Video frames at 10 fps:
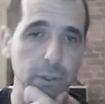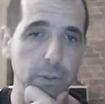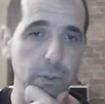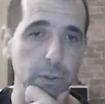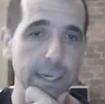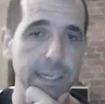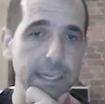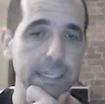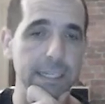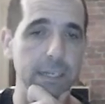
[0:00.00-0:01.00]
your king's
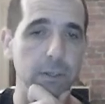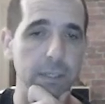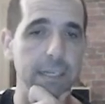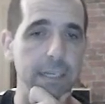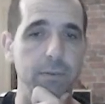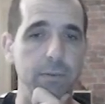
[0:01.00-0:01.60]
then got the e4